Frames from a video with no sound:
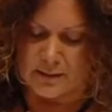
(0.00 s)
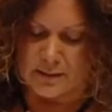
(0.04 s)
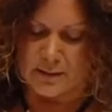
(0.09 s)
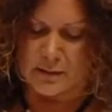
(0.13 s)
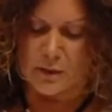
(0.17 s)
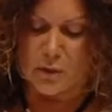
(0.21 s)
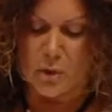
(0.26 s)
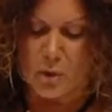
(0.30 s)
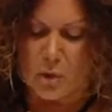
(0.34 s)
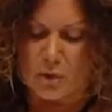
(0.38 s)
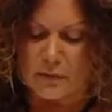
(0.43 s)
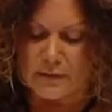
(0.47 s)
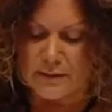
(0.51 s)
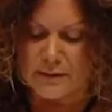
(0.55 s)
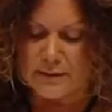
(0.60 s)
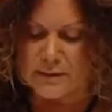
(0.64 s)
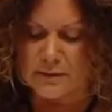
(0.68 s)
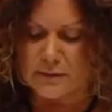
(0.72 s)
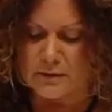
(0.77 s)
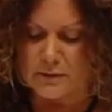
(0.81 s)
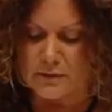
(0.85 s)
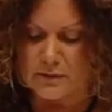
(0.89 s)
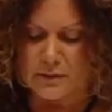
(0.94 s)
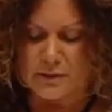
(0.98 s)
The Northern
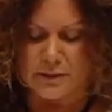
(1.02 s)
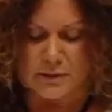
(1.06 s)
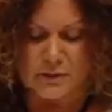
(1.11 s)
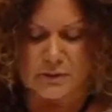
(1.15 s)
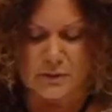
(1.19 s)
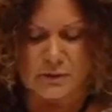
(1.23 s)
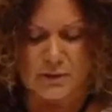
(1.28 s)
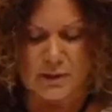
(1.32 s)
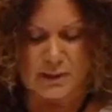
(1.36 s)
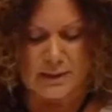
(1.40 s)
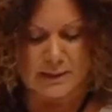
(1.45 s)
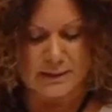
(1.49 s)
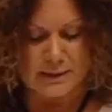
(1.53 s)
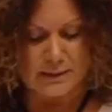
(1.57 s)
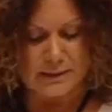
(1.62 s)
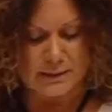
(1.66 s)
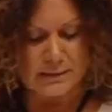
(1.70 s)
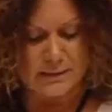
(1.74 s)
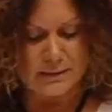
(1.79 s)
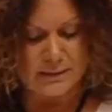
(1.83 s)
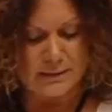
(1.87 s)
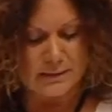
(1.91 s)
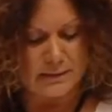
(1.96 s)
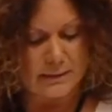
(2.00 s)
Territory in Australia
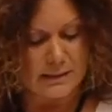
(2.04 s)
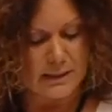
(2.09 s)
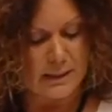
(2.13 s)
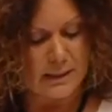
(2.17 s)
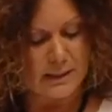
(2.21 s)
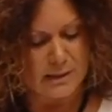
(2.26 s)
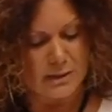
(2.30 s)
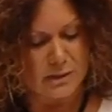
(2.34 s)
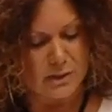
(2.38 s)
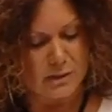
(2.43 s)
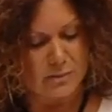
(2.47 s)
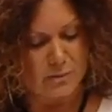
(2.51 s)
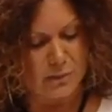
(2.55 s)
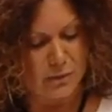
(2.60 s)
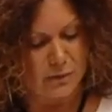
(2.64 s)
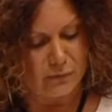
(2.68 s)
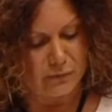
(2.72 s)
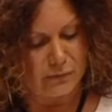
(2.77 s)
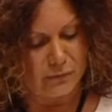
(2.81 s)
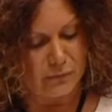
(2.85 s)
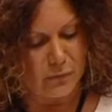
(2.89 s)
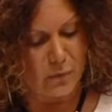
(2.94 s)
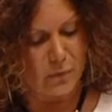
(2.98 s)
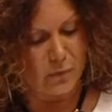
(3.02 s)
needed to move
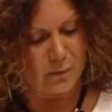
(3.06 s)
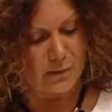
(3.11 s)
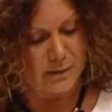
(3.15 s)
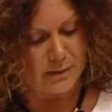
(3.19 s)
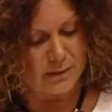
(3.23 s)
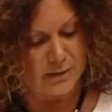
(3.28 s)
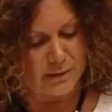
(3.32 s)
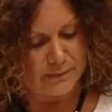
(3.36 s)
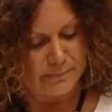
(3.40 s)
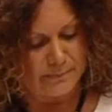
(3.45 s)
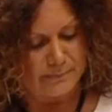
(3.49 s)
forward.